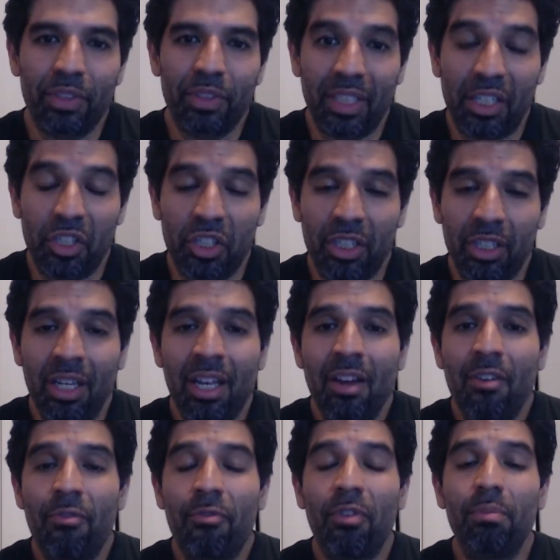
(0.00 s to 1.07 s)
session
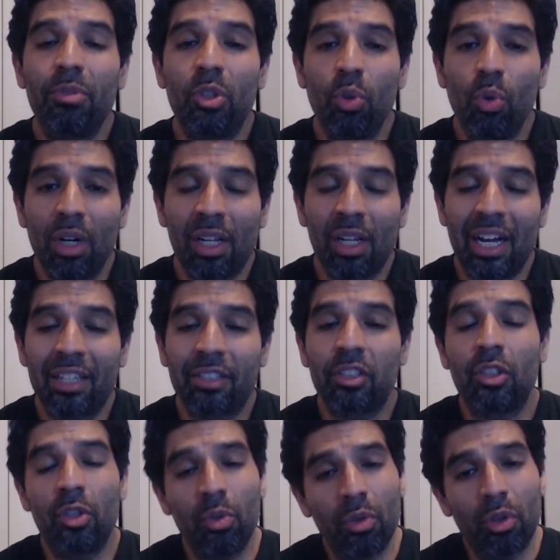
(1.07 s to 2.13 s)
from 2 o'clock
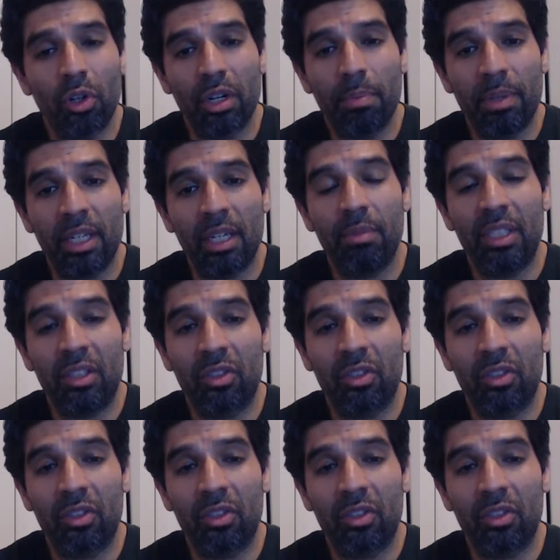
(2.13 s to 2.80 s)
to 2:30 p.m.